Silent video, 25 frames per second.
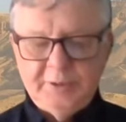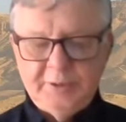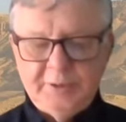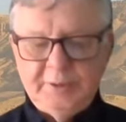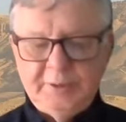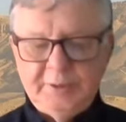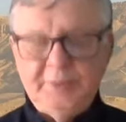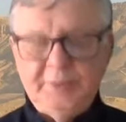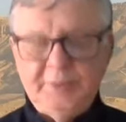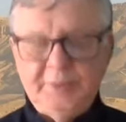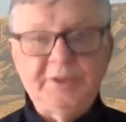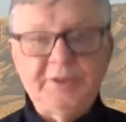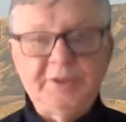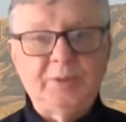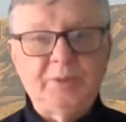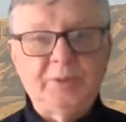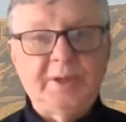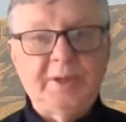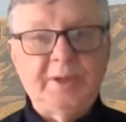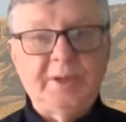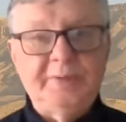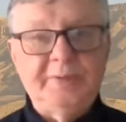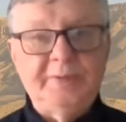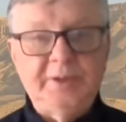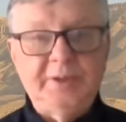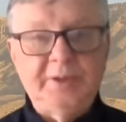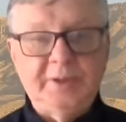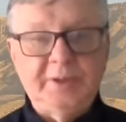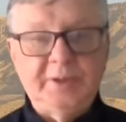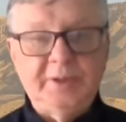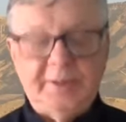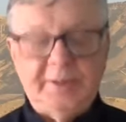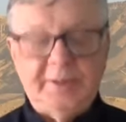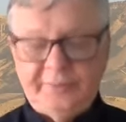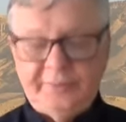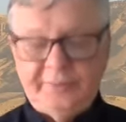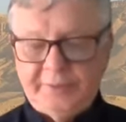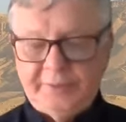And this is what
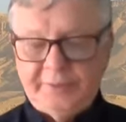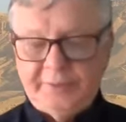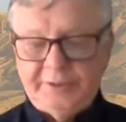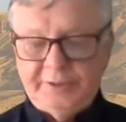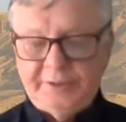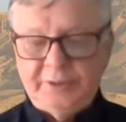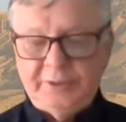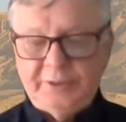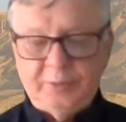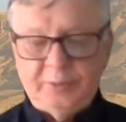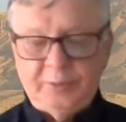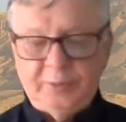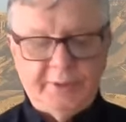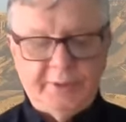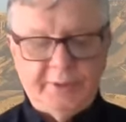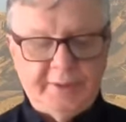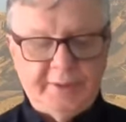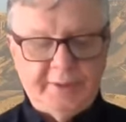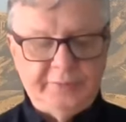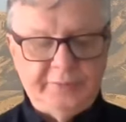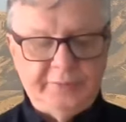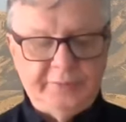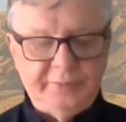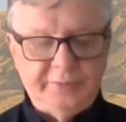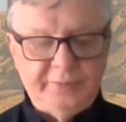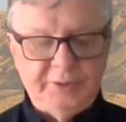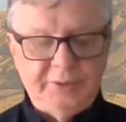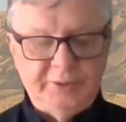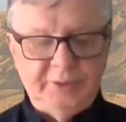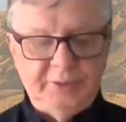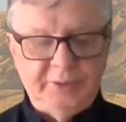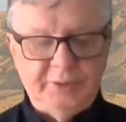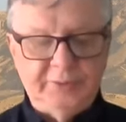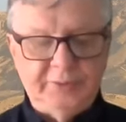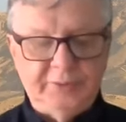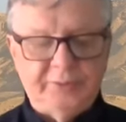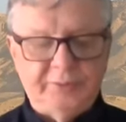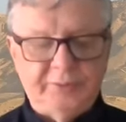this is only what I've
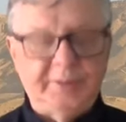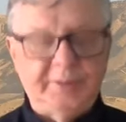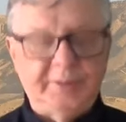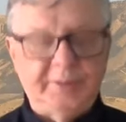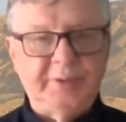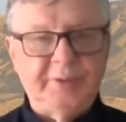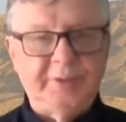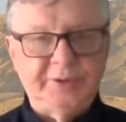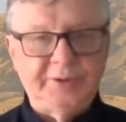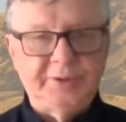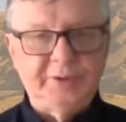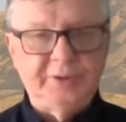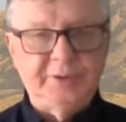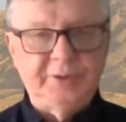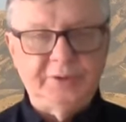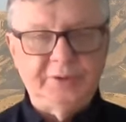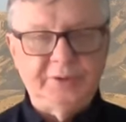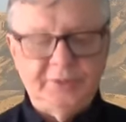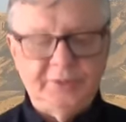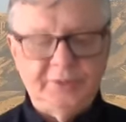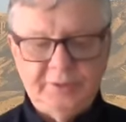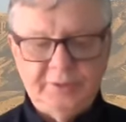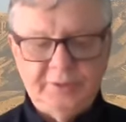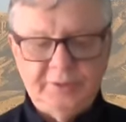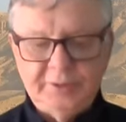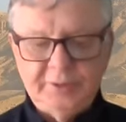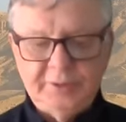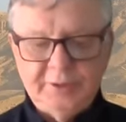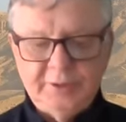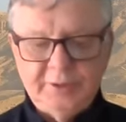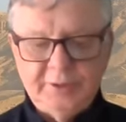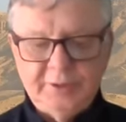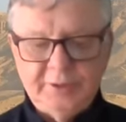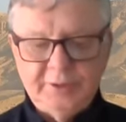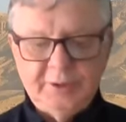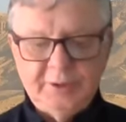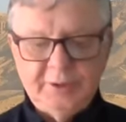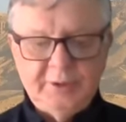deduced from my research.
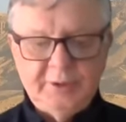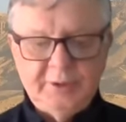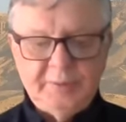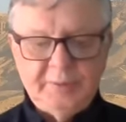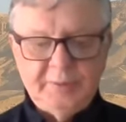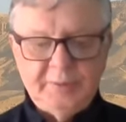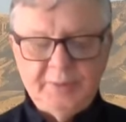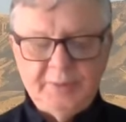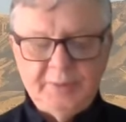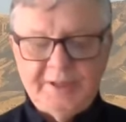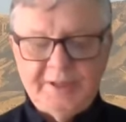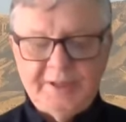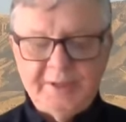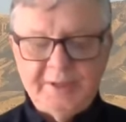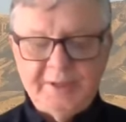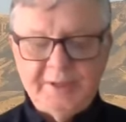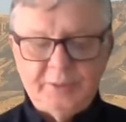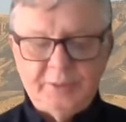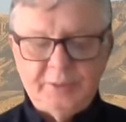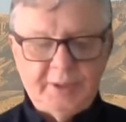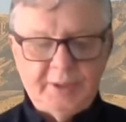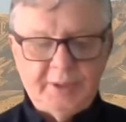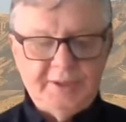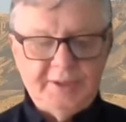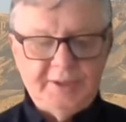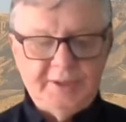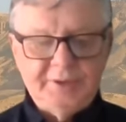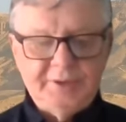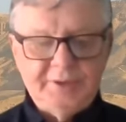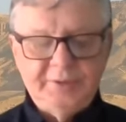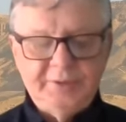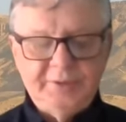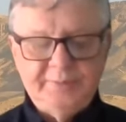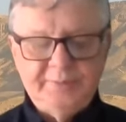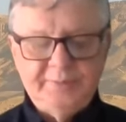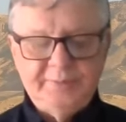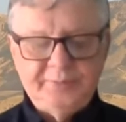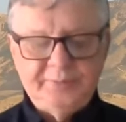McKenna
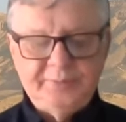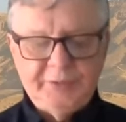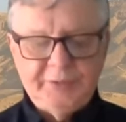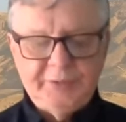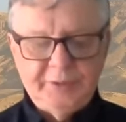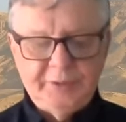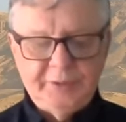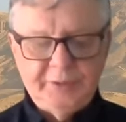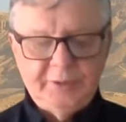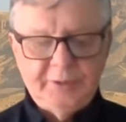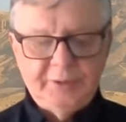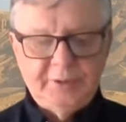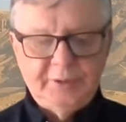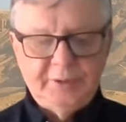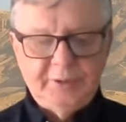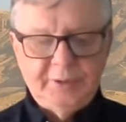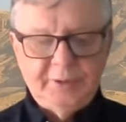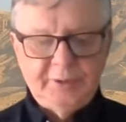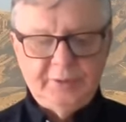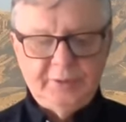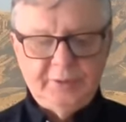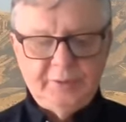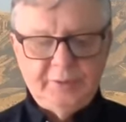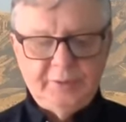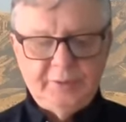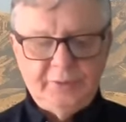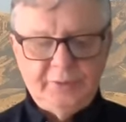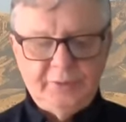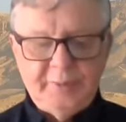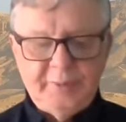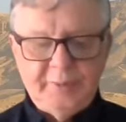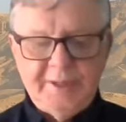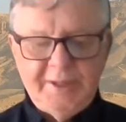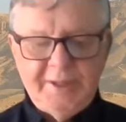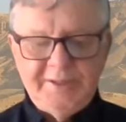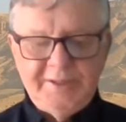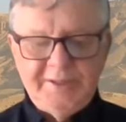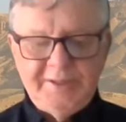writes, the
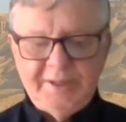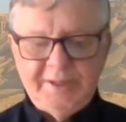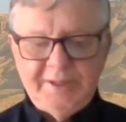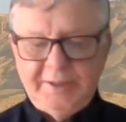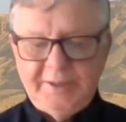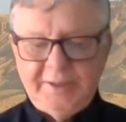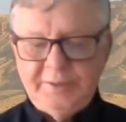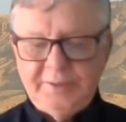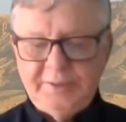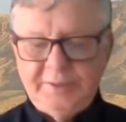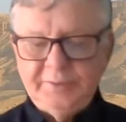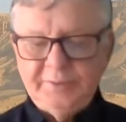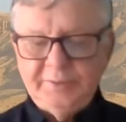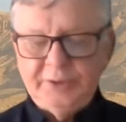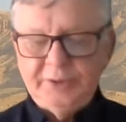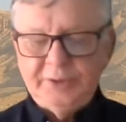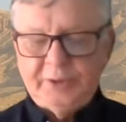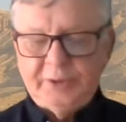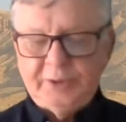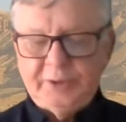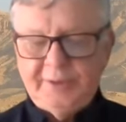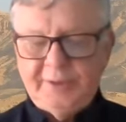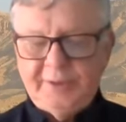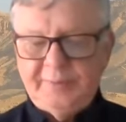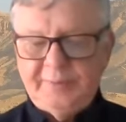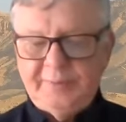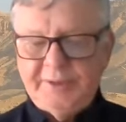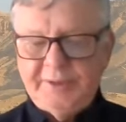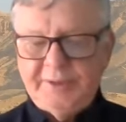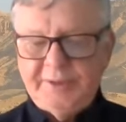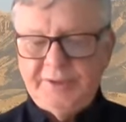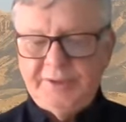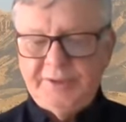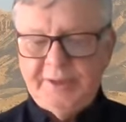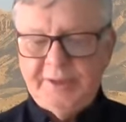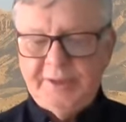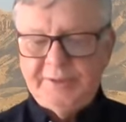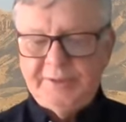main need, the cry of
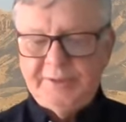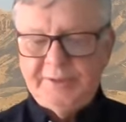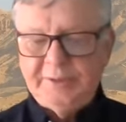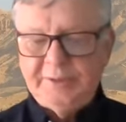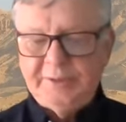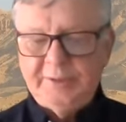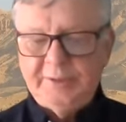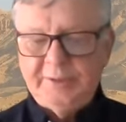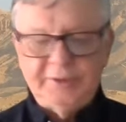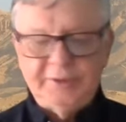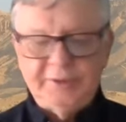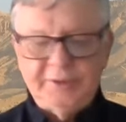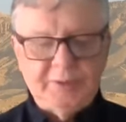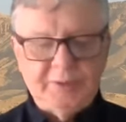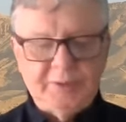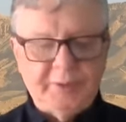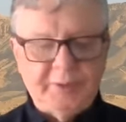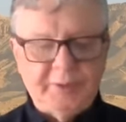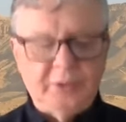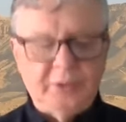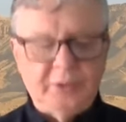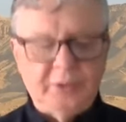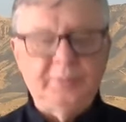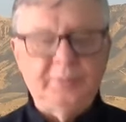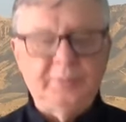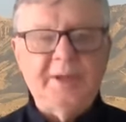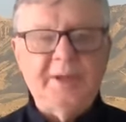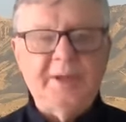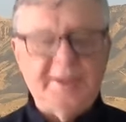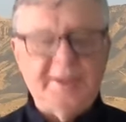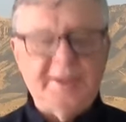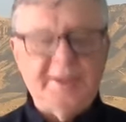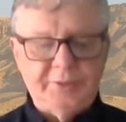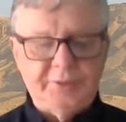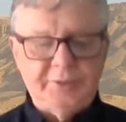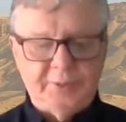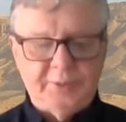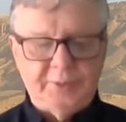man's nature, is to become
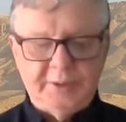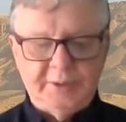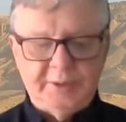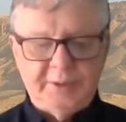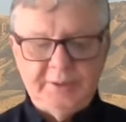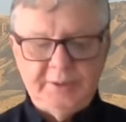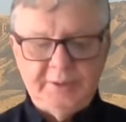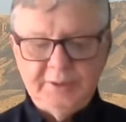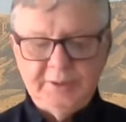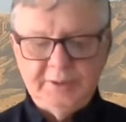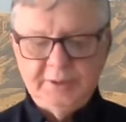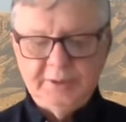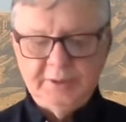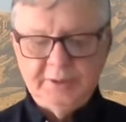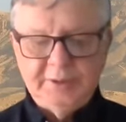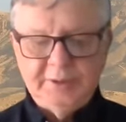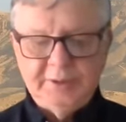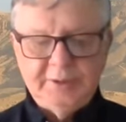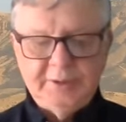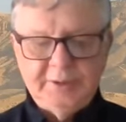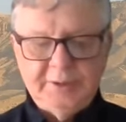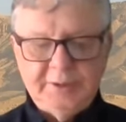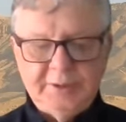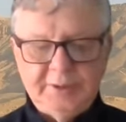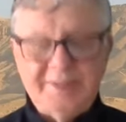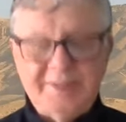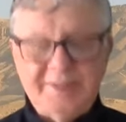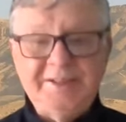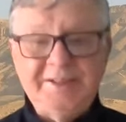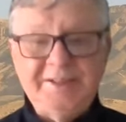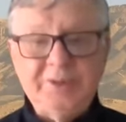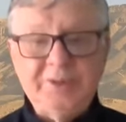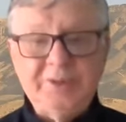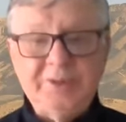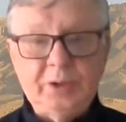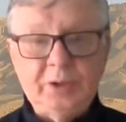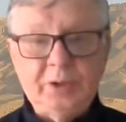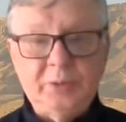actually, as he
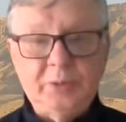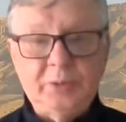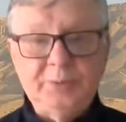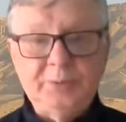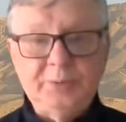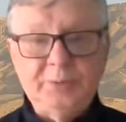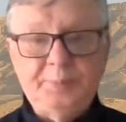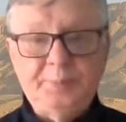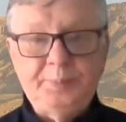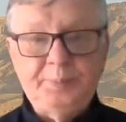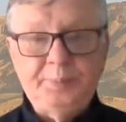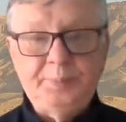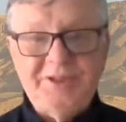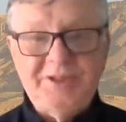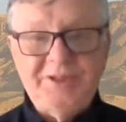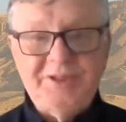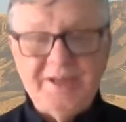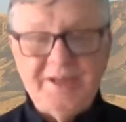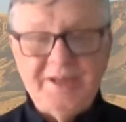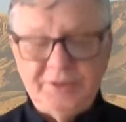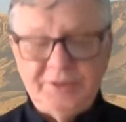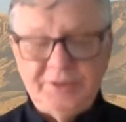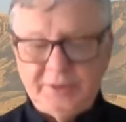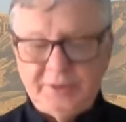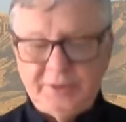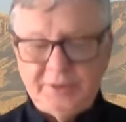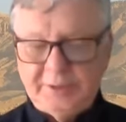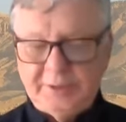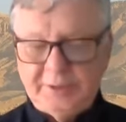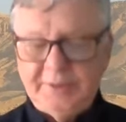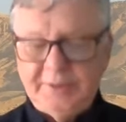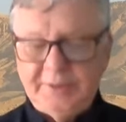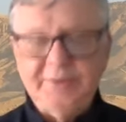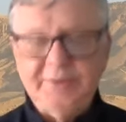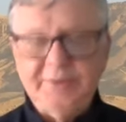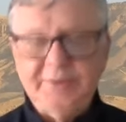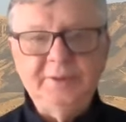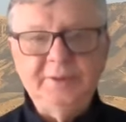is always
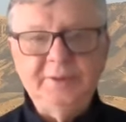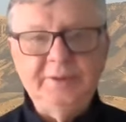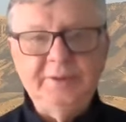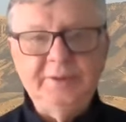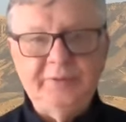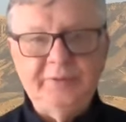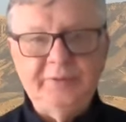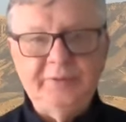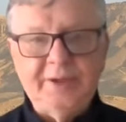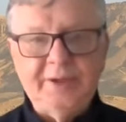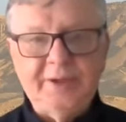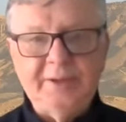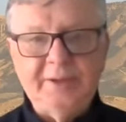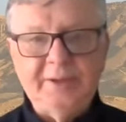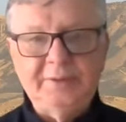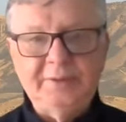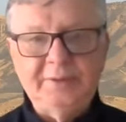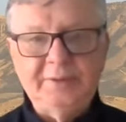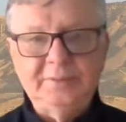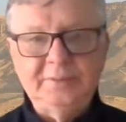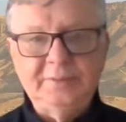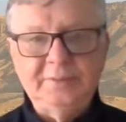potentially, divine.